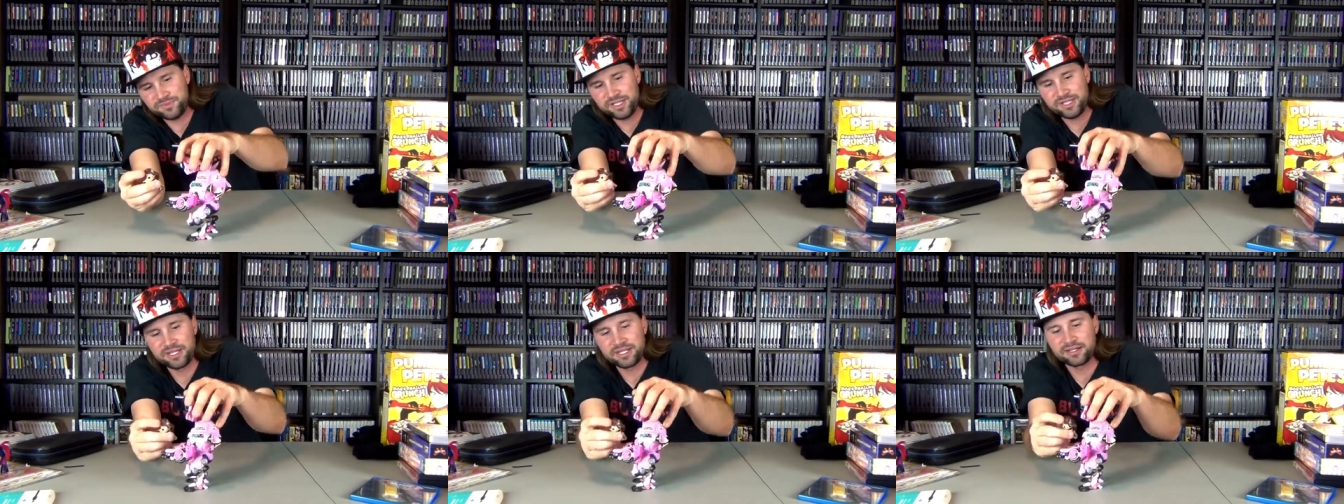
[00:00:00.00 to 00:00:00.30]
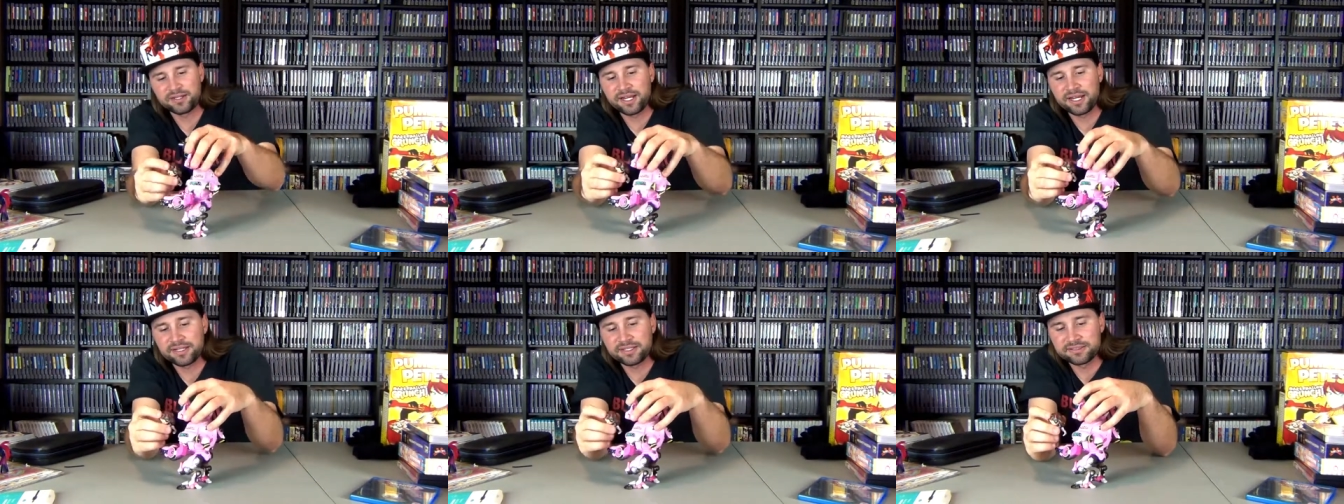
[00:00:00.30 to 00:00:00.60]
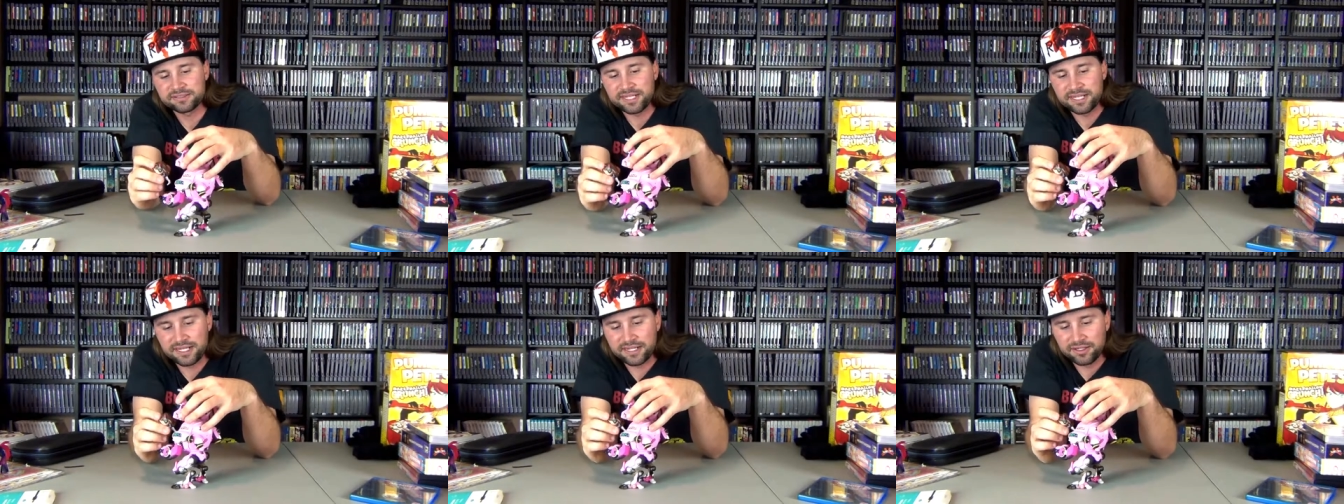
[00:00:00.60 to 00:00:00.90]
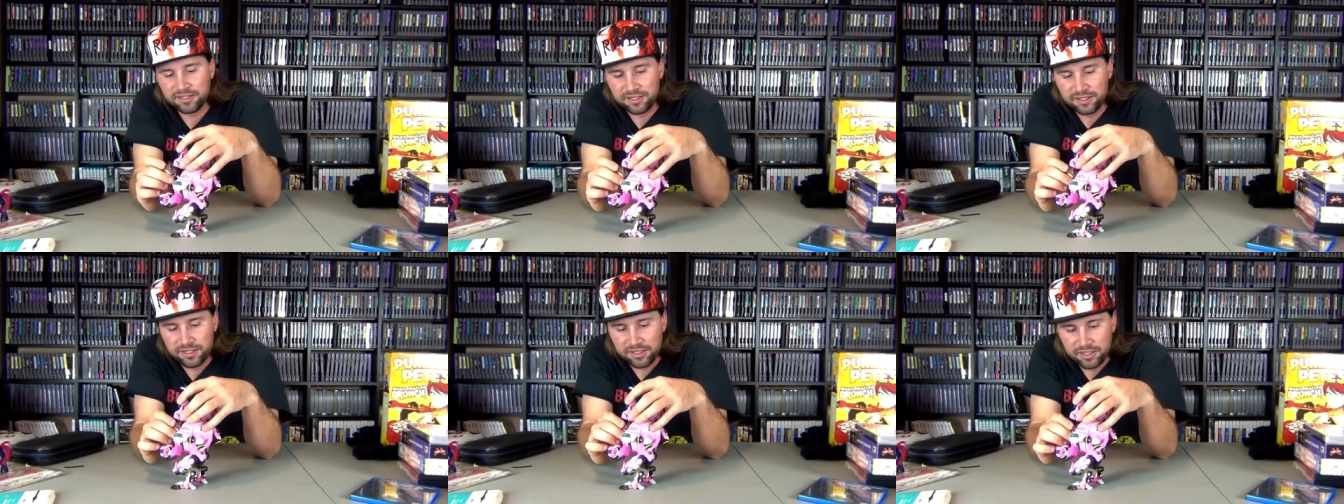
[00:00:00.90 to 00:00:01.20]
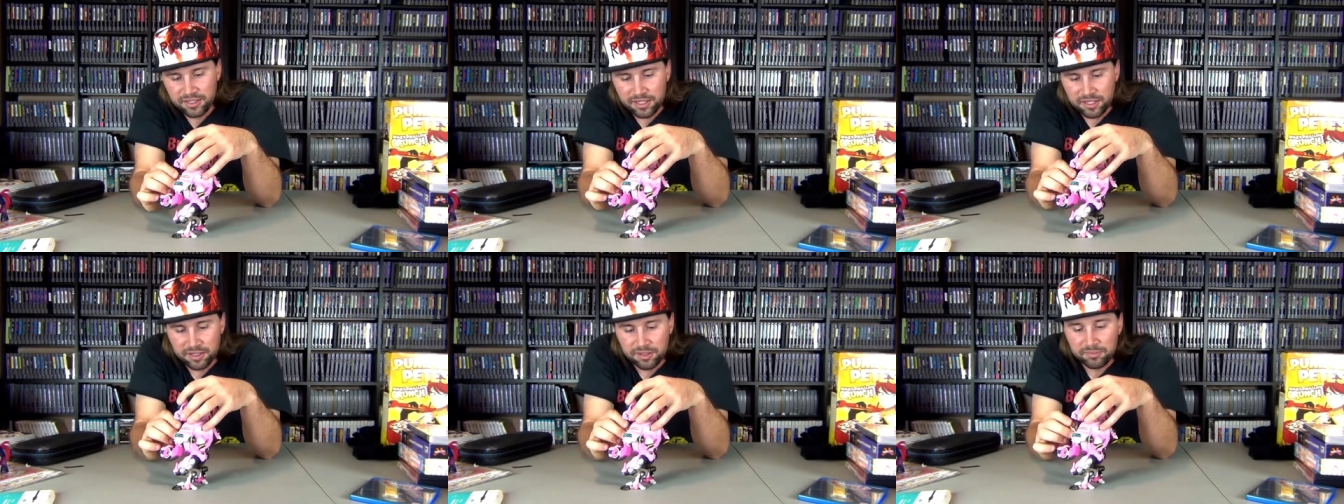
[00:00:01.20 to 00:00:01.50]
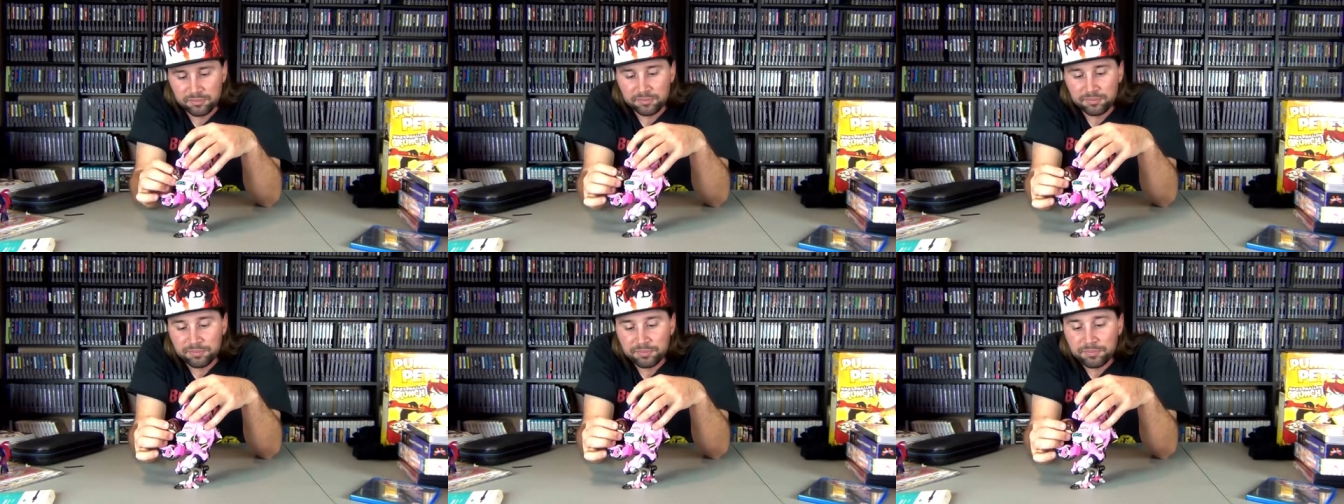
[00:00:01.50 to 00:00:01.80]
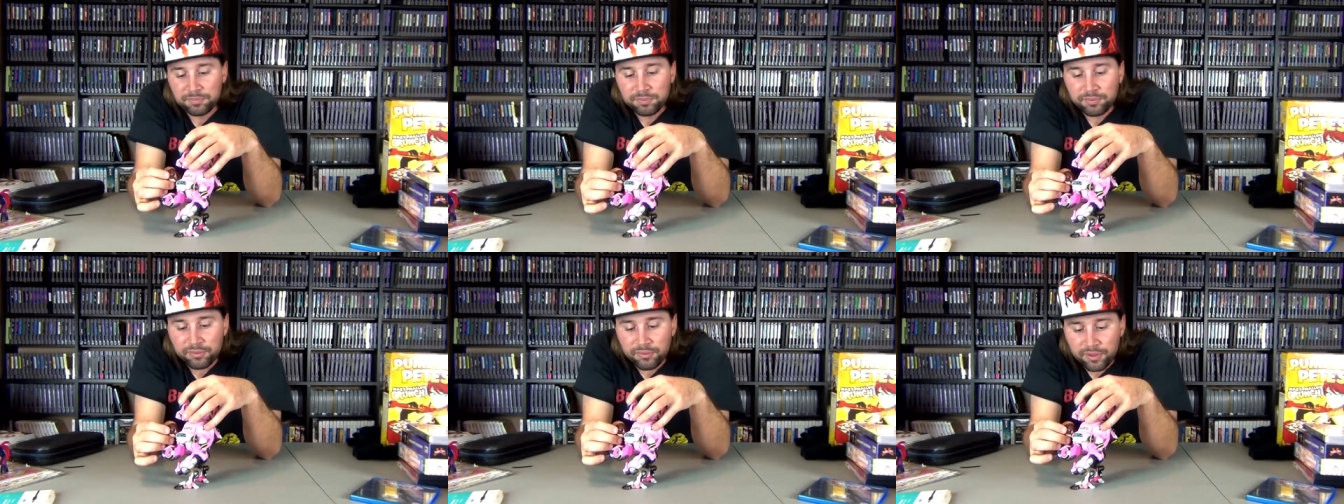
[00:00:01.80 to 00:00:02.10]
And I can now
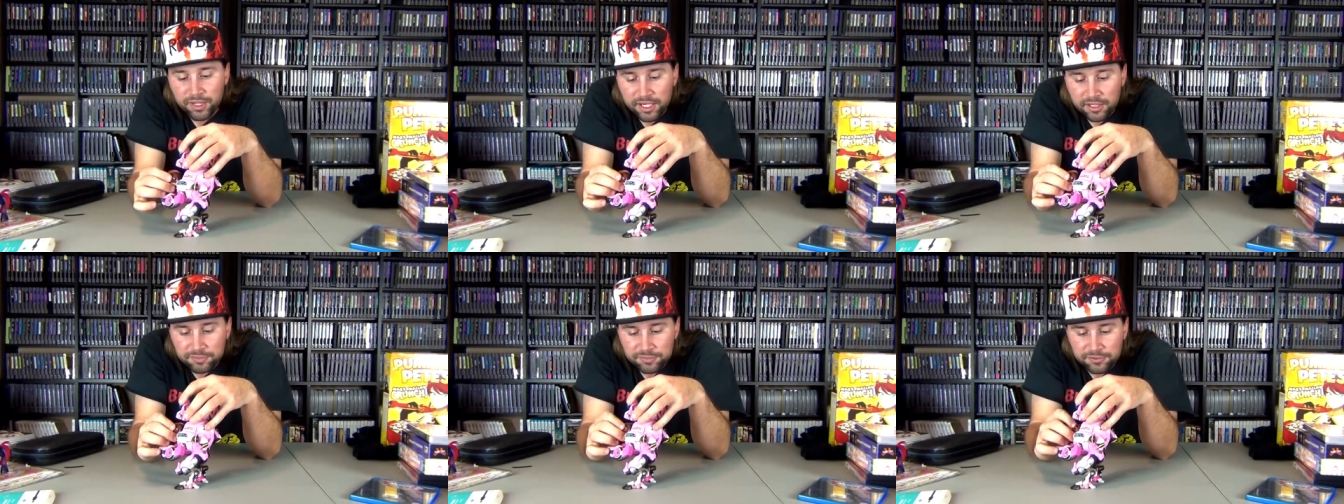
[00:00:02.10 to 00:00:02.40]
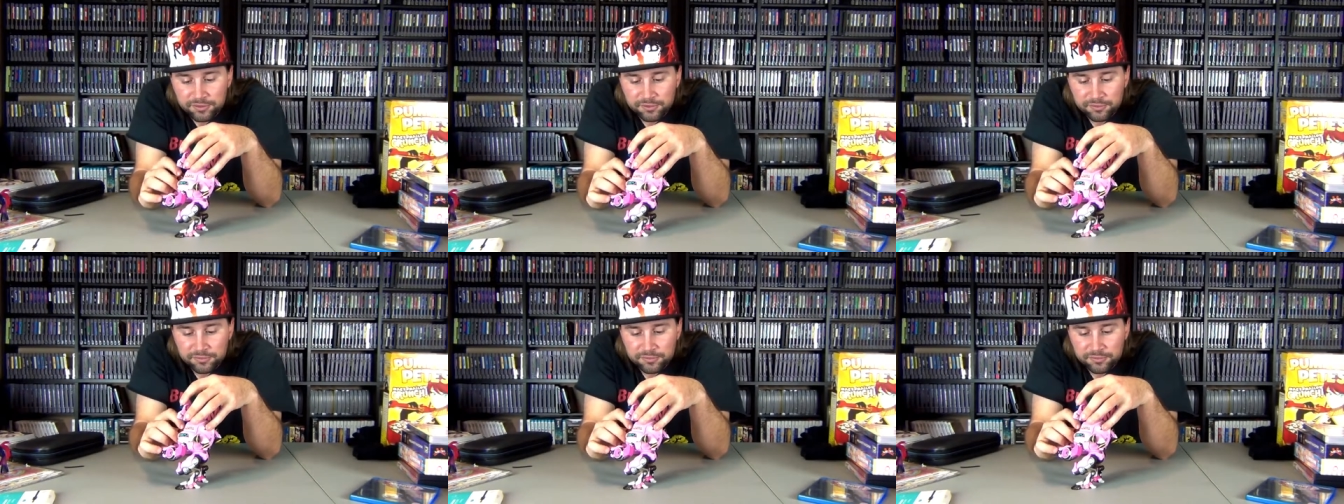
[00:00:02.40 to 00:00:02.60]
plop her